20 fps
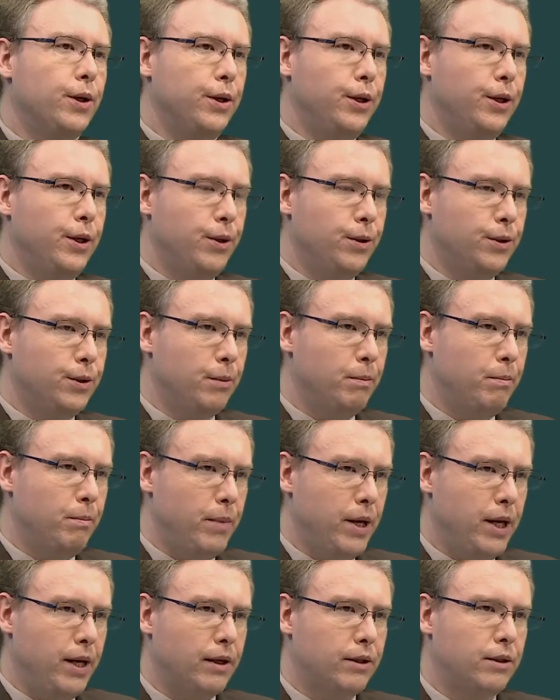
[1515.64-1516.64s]
can use a
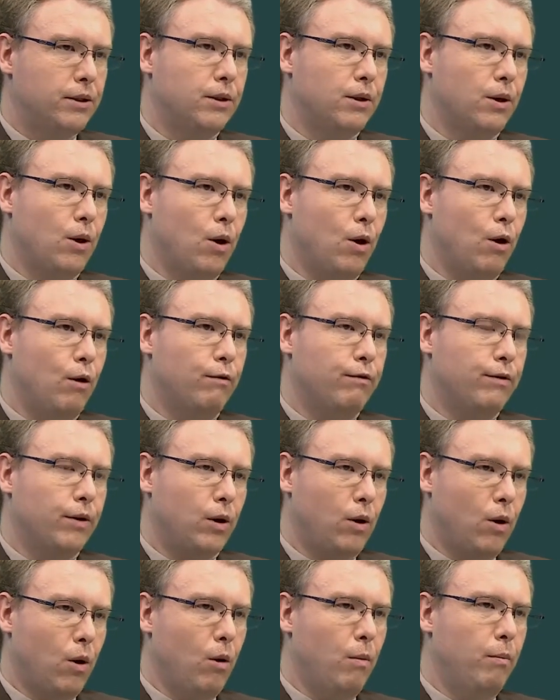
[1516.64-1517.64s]
mix of
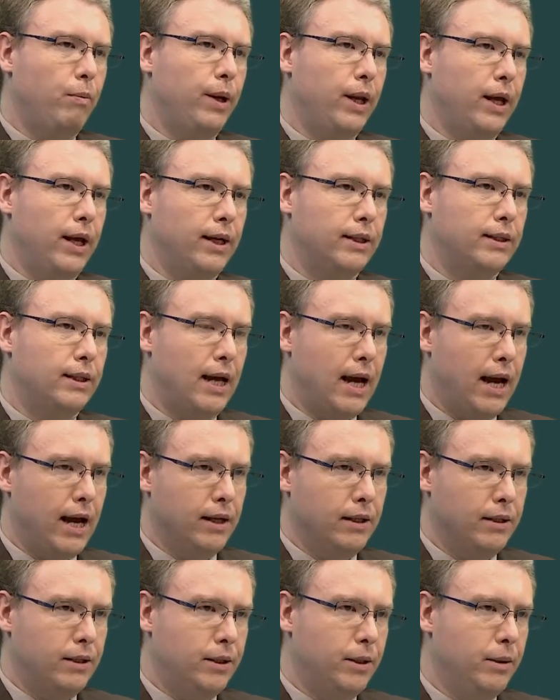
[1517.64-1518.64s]
complex
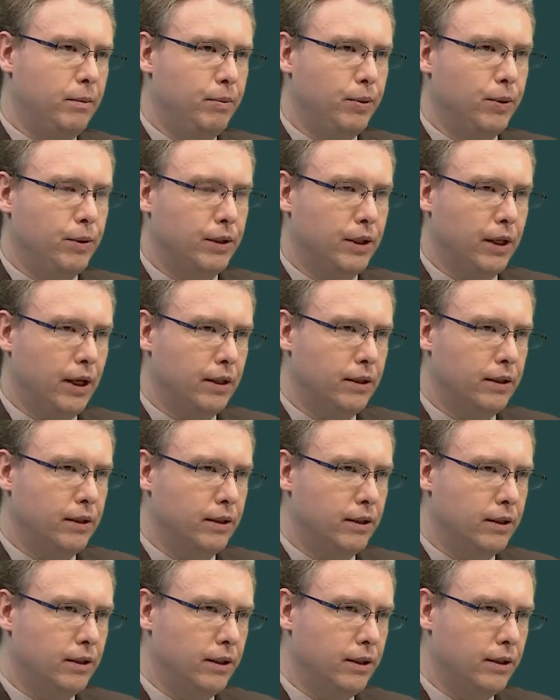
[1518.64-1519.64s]
and simple
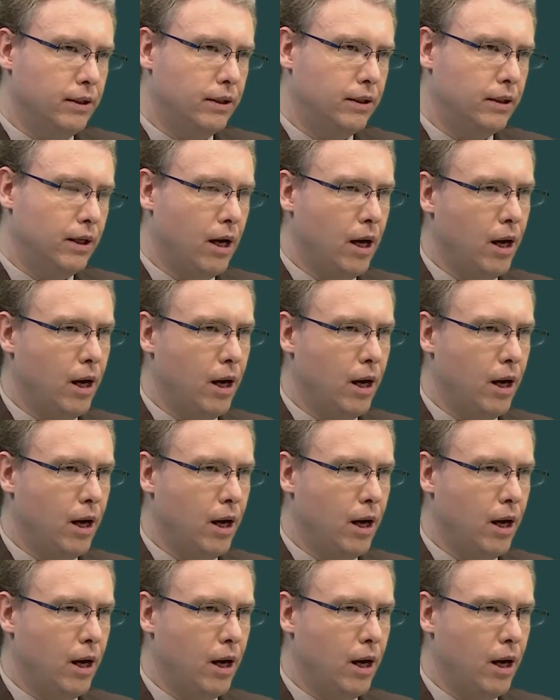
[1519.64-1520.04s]
sentences,